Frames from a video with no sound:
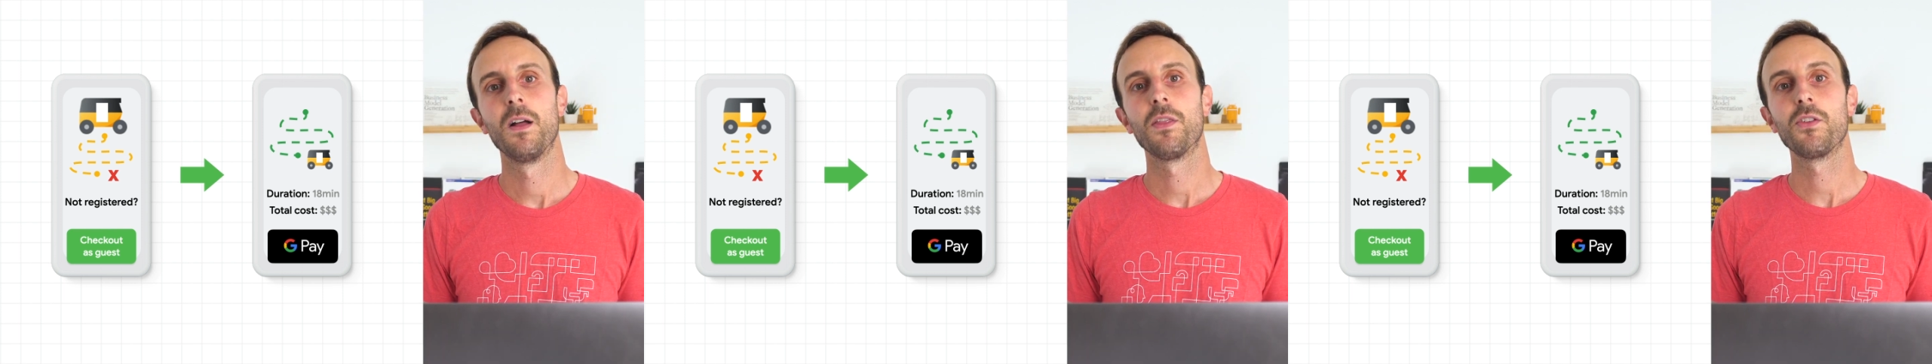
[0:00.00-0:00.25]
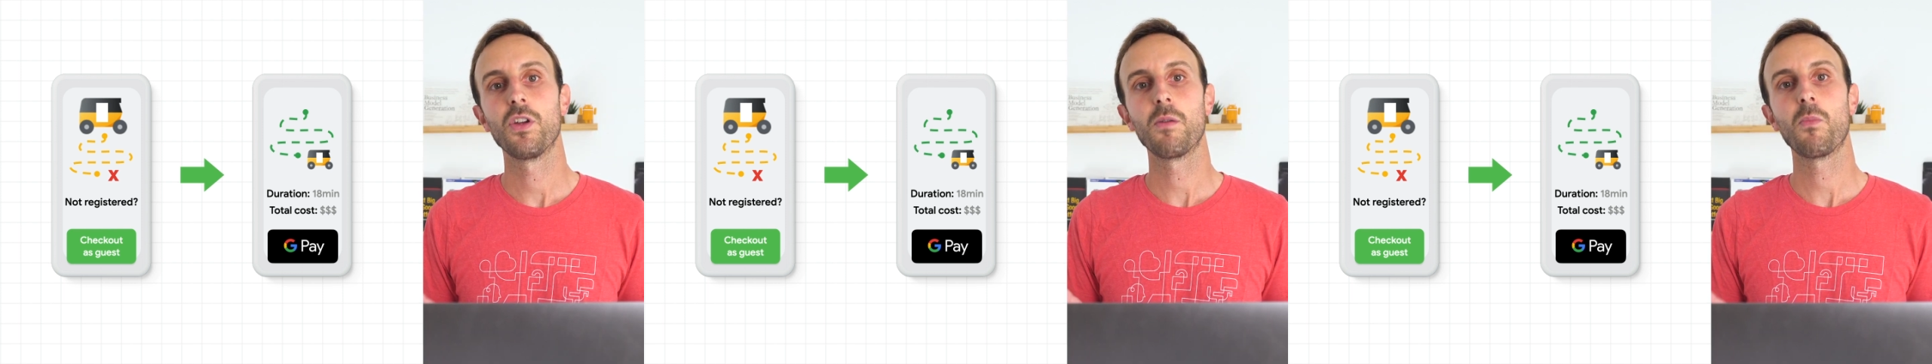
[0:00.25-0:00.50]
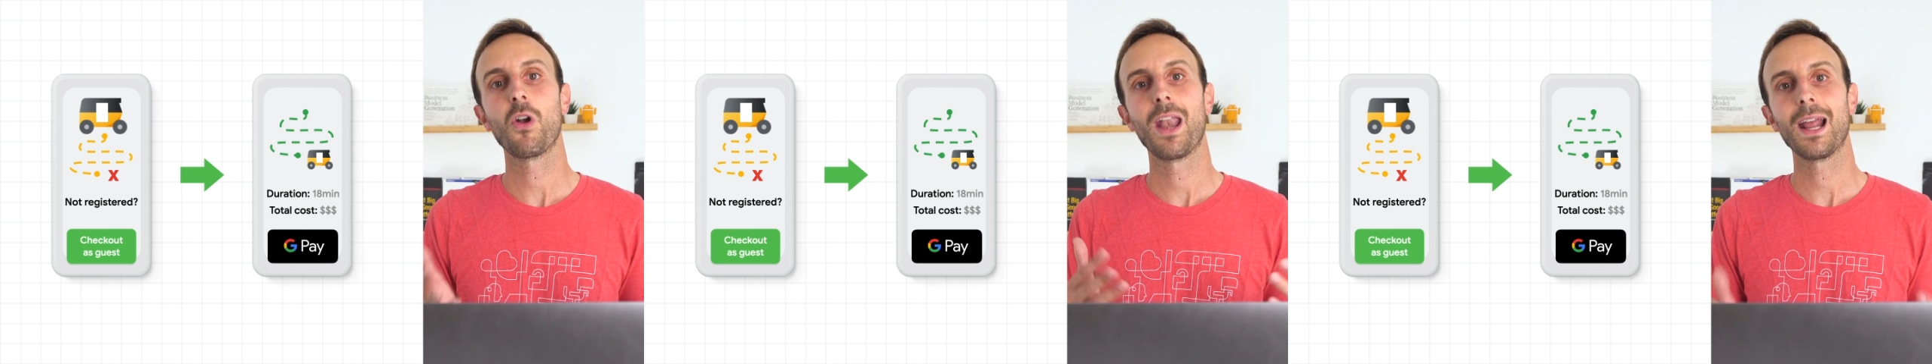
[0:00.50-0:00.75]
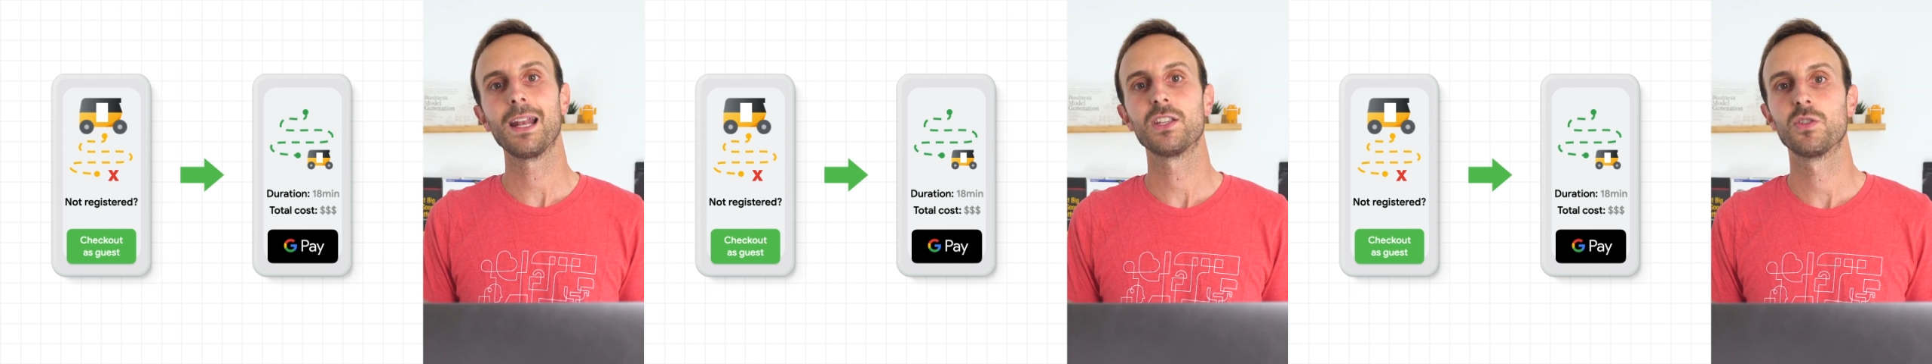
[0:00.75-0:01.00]
that you're more
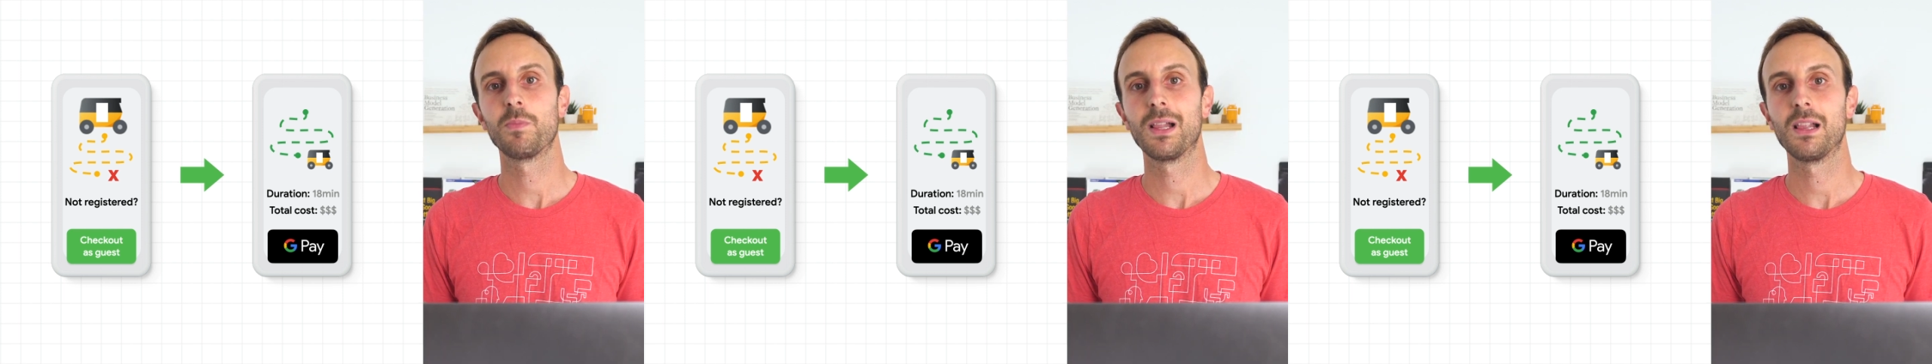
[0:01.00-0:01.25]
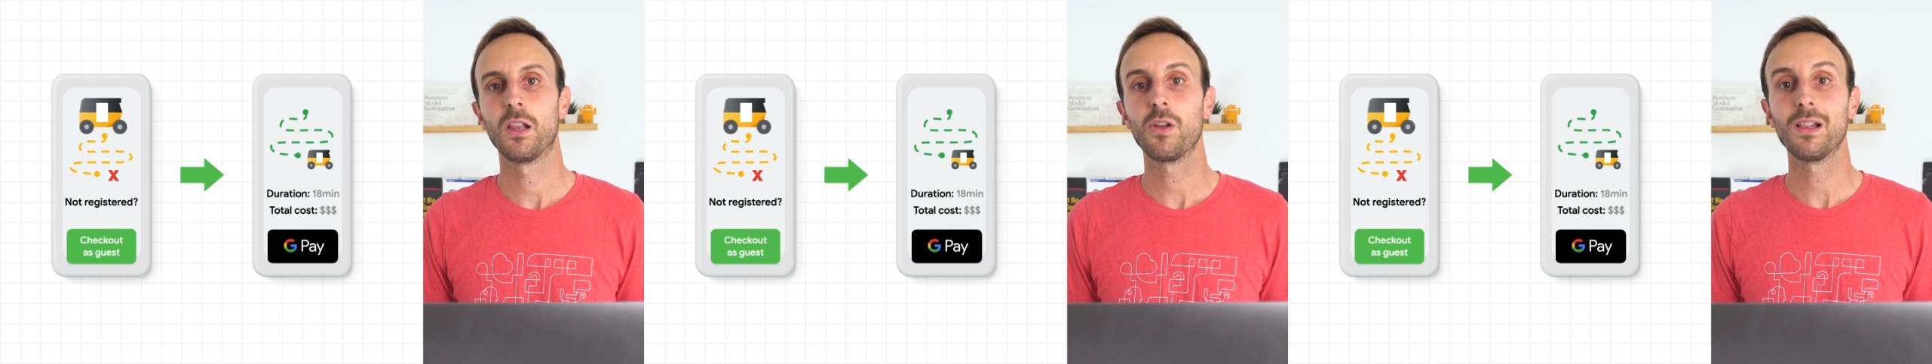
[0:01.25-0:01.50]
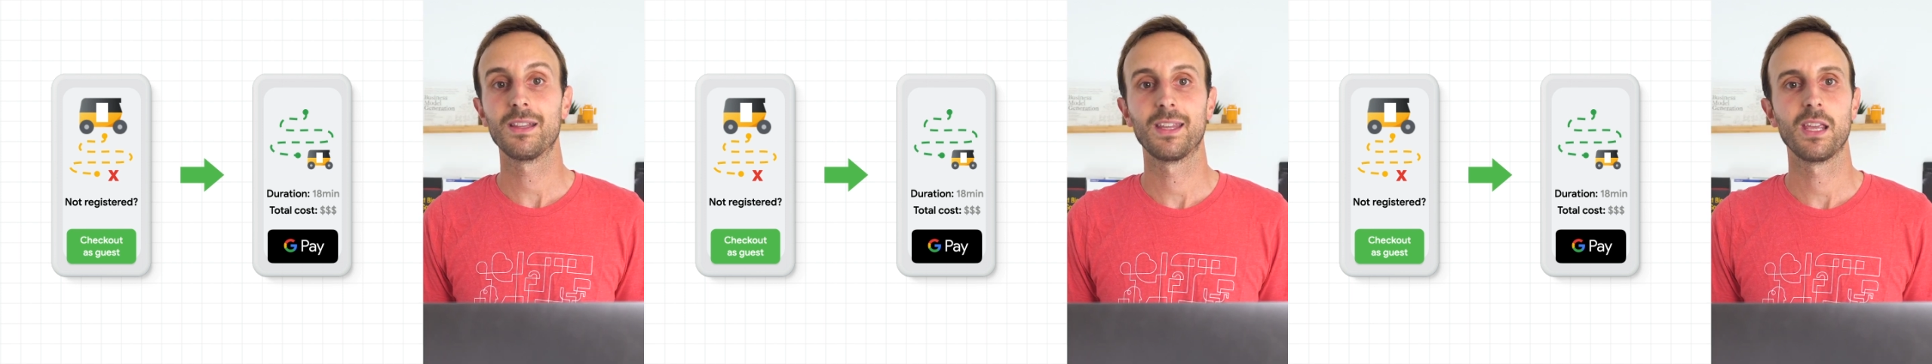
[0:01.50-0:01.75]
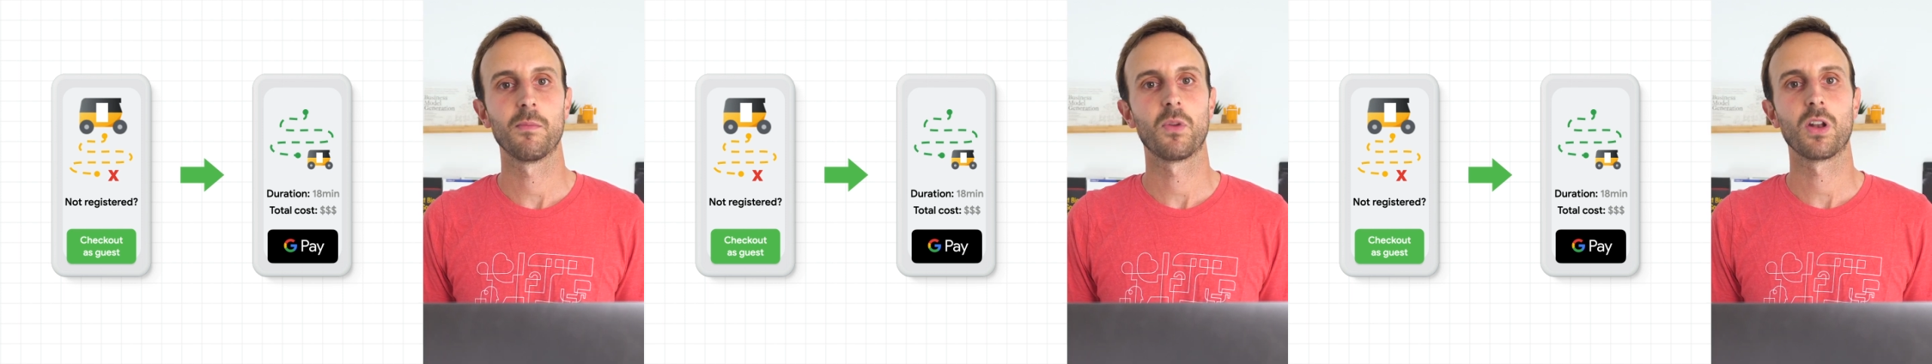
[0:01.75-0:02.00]
likely to build
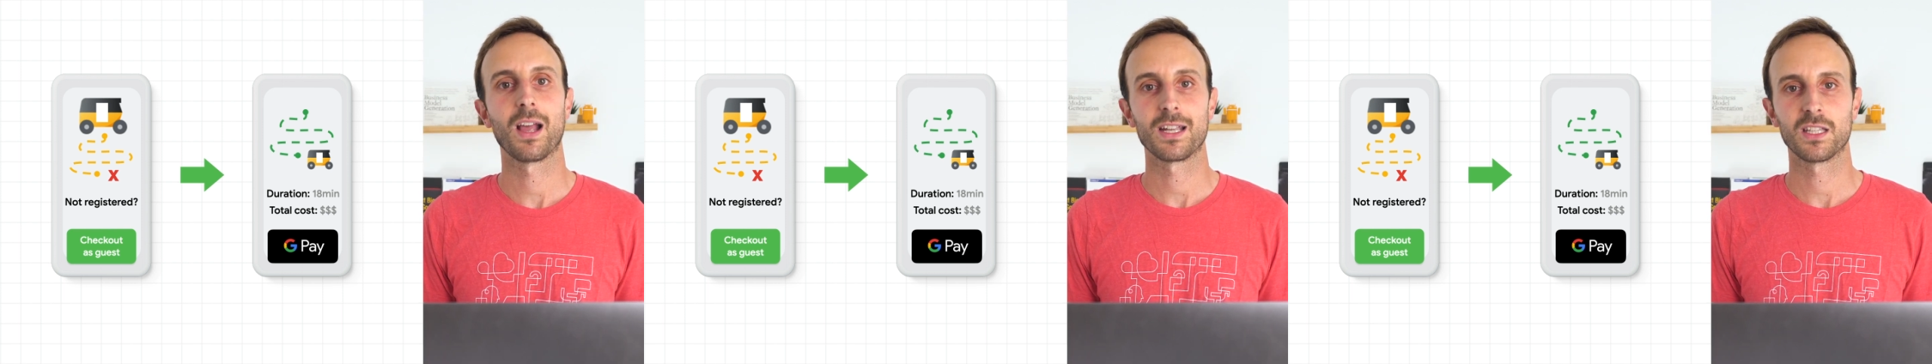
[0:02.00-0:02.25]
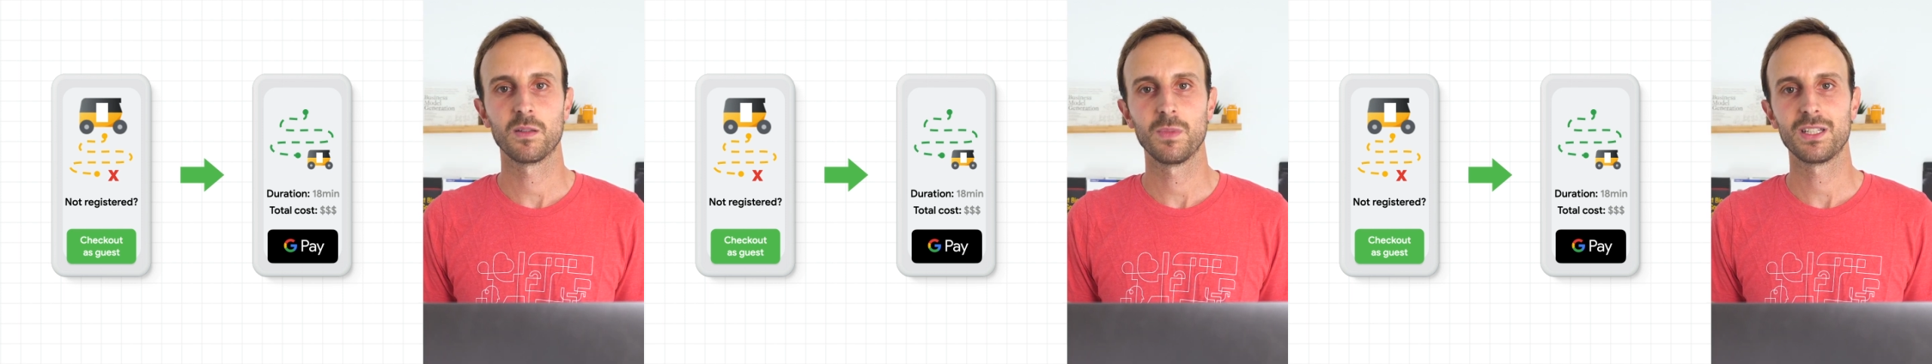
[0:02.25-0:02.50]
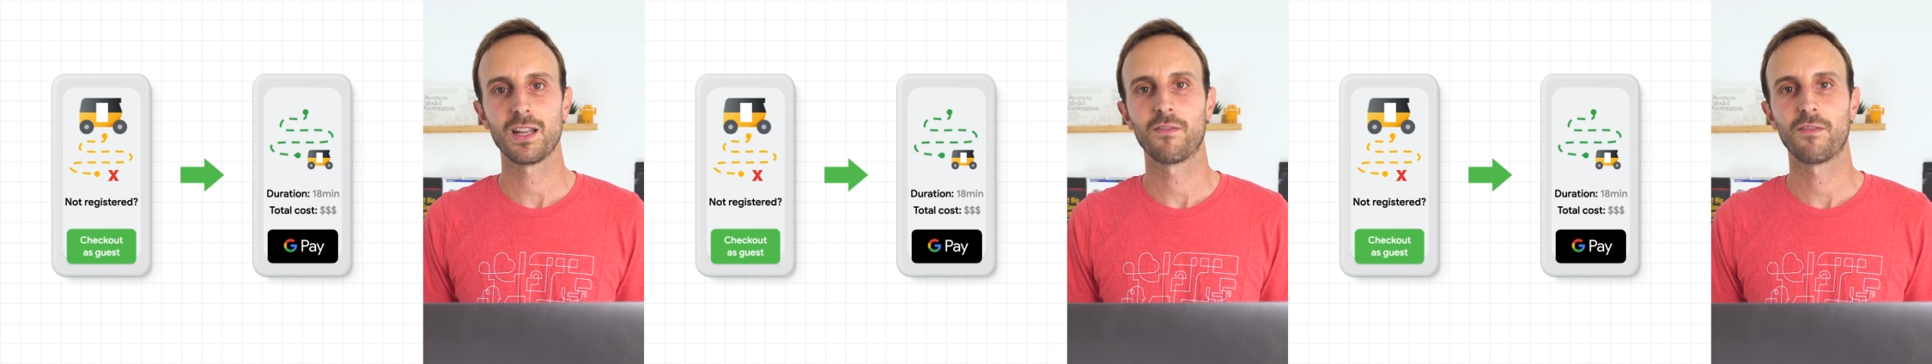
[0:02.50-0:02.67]
loyalty among customers